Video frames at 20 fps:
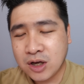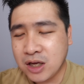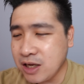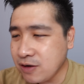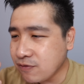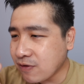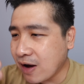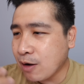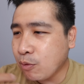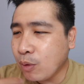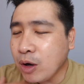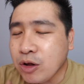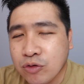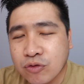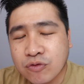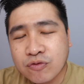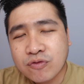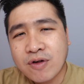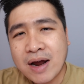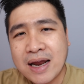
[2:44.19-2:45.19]
If I want
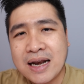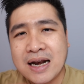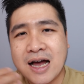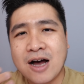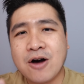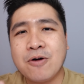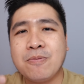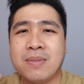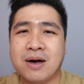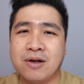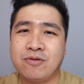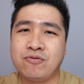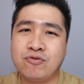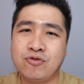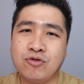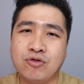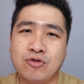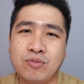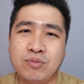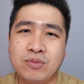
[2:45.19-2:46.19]
to rent out my
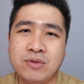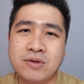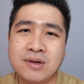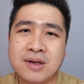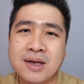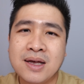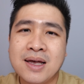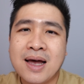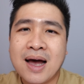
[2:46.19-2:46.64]
rooms,